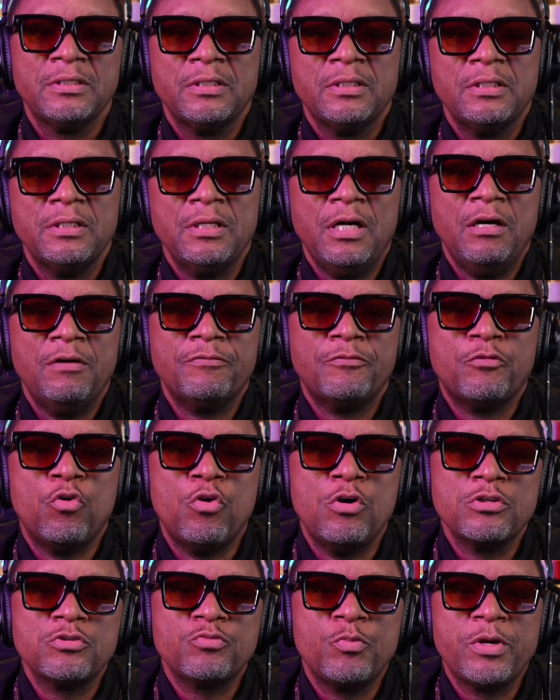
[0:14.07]
Of
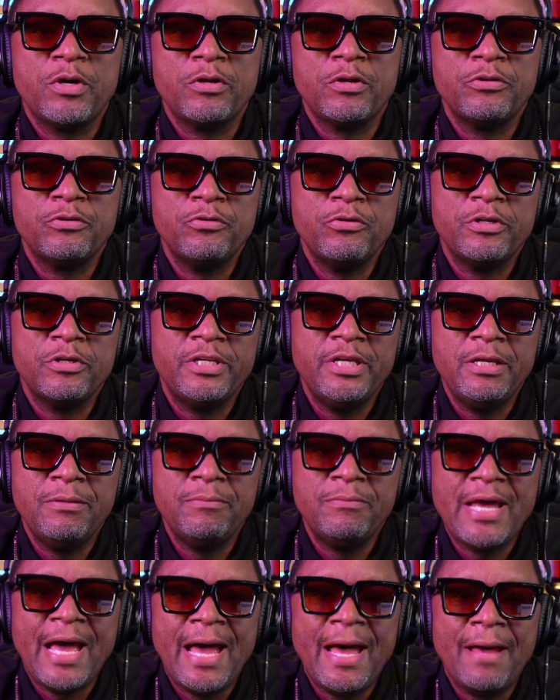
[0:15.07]
course, we're going to do a deep
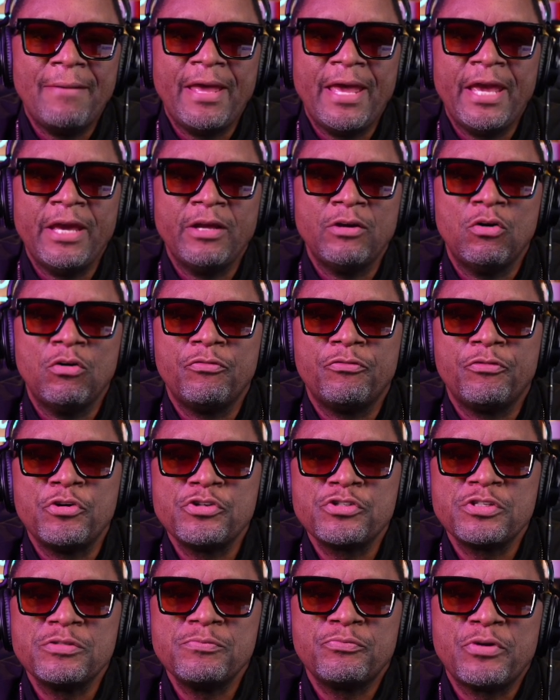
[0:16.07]
dive and or
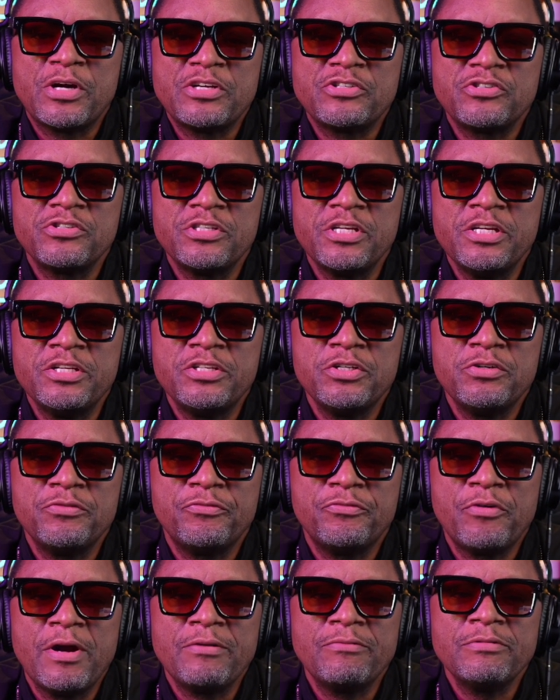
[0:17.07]
first impression into the
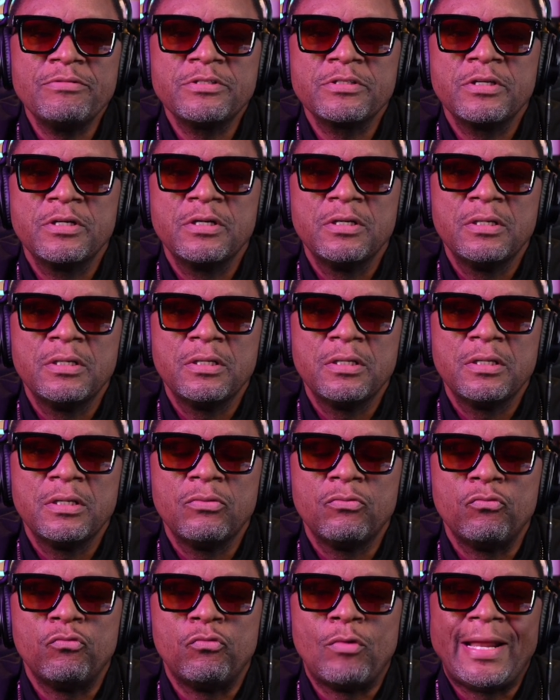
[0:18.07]
fragrance
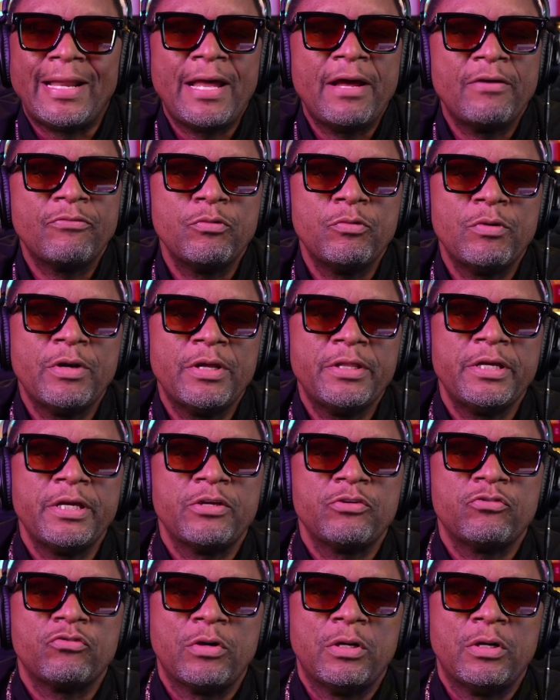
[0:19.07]
right after we run the intro.